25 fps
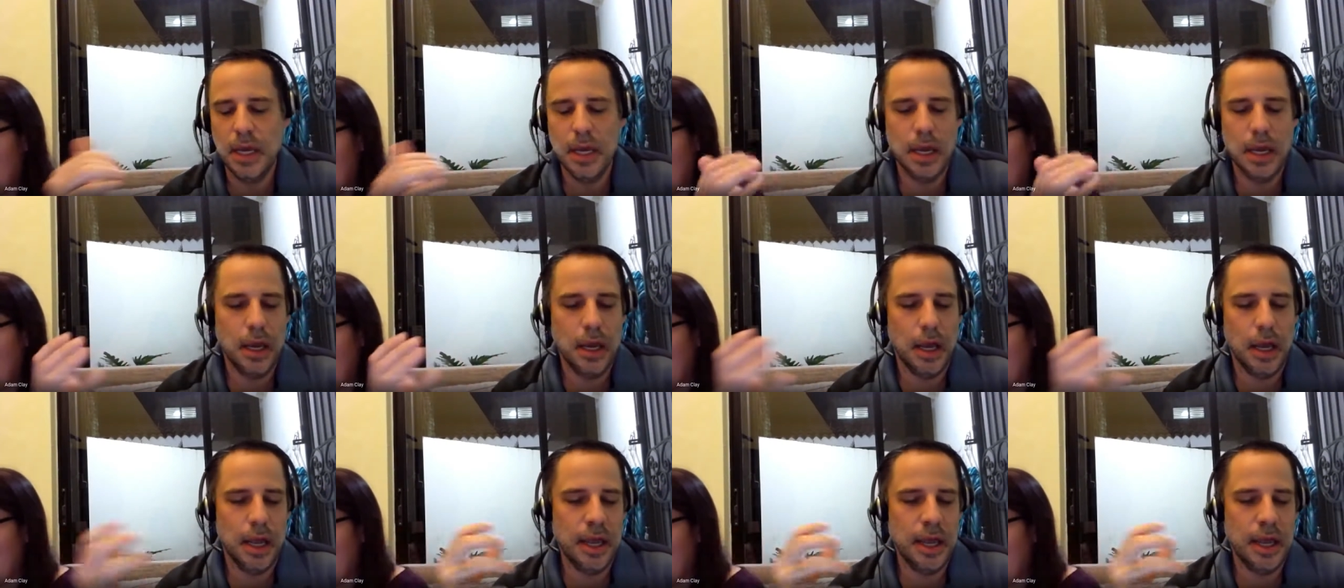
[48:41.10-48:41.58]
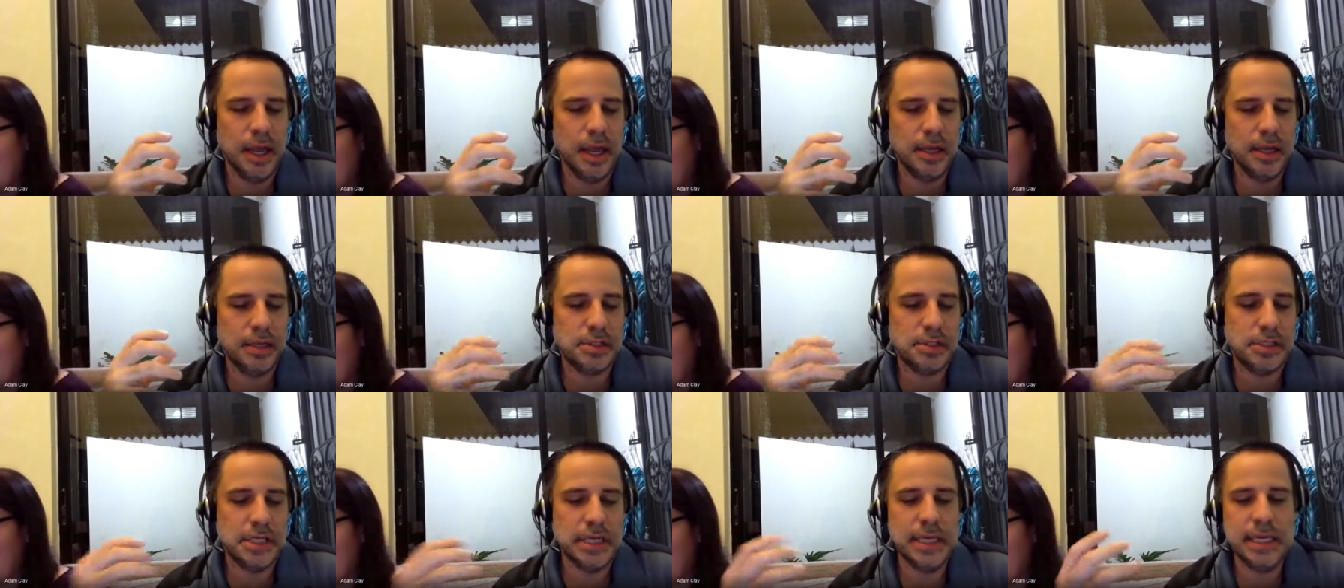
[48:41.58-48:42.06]
And
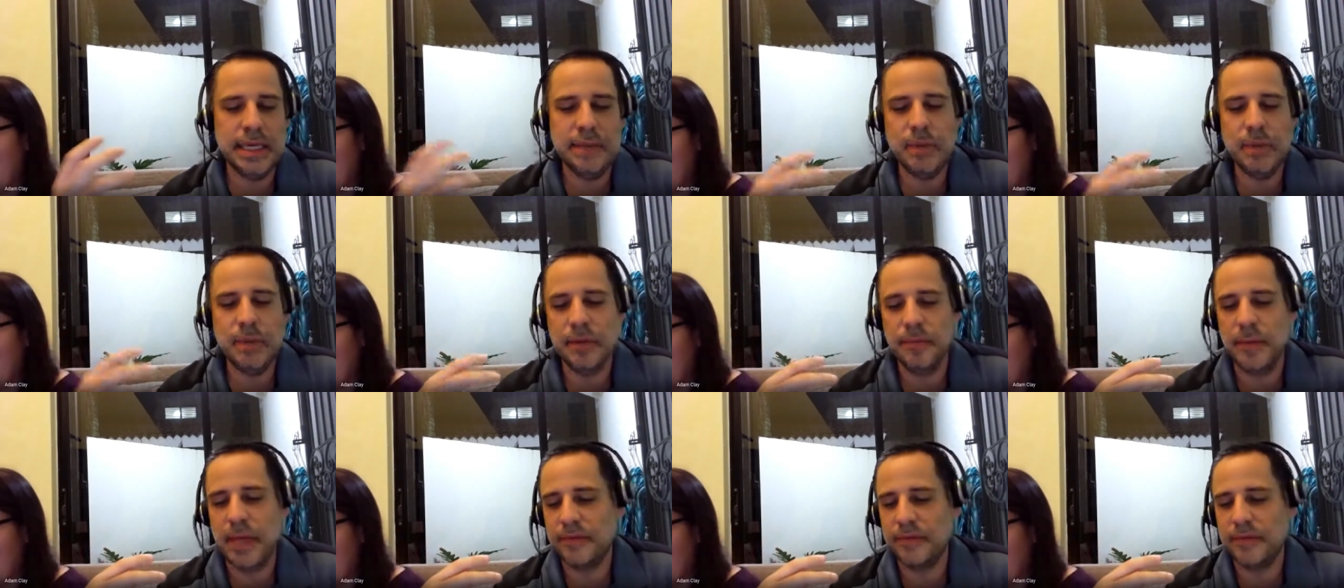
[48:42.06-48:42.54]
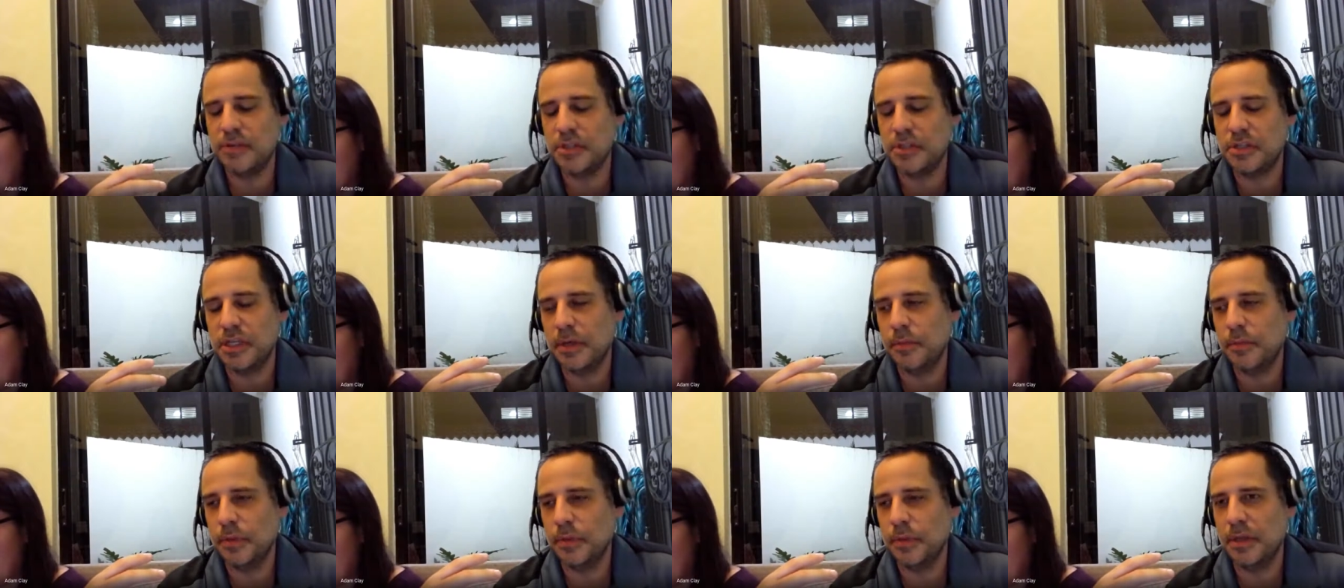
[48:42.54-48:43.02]
she emailed me after she
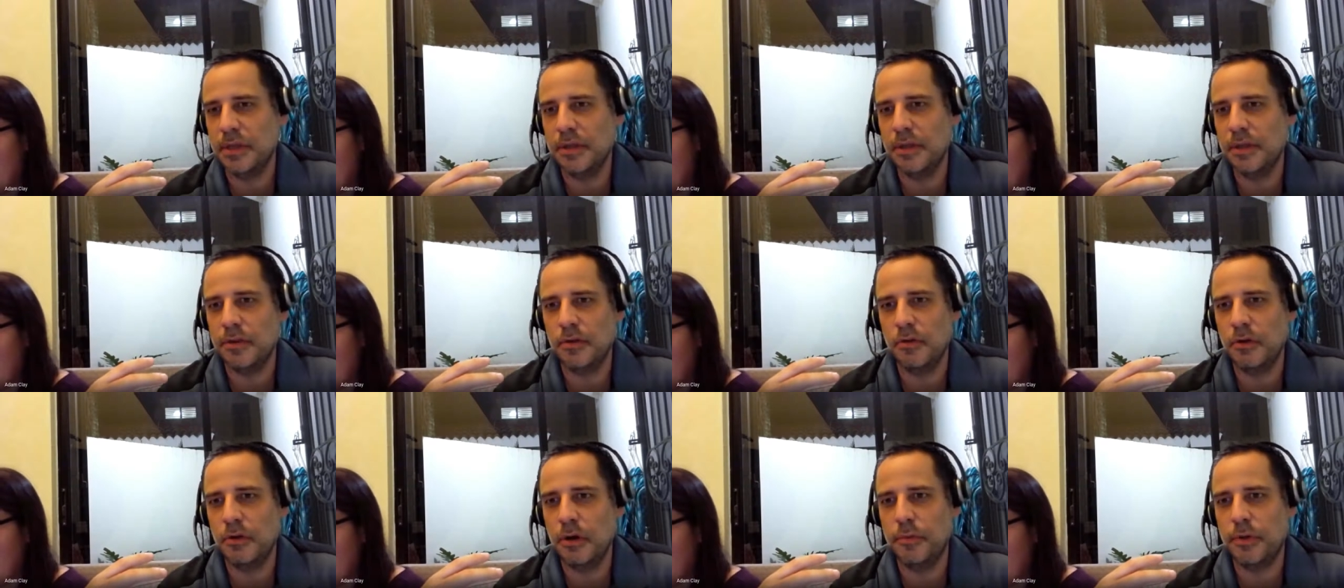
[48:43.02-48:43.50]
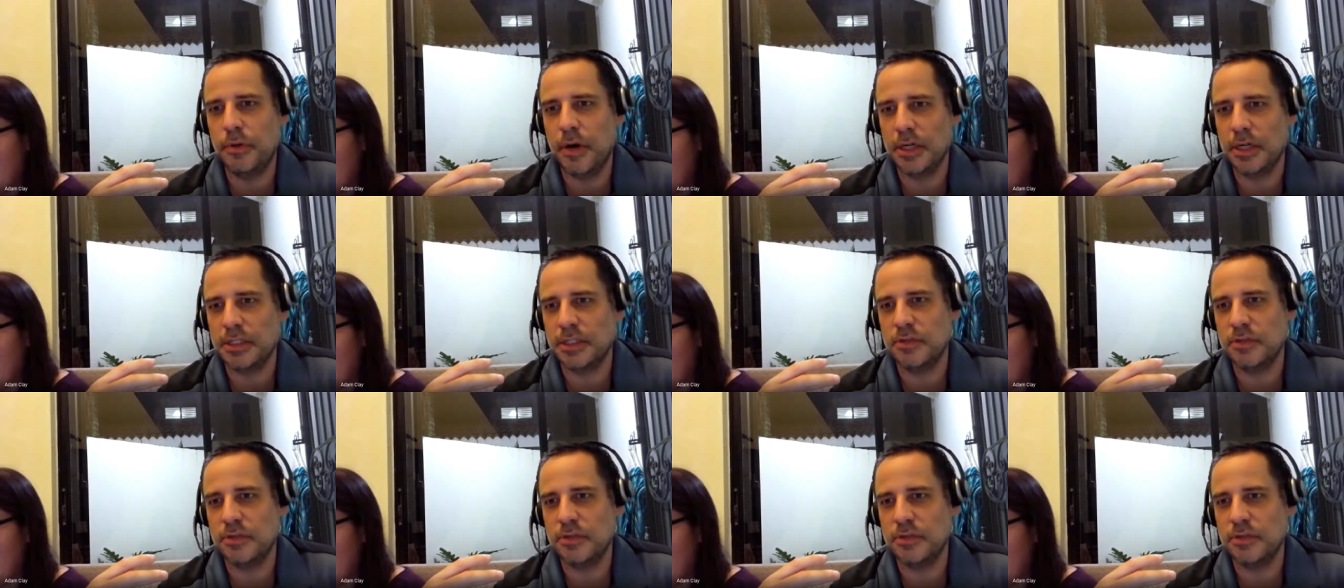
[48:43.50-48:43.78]
completed this Uno project.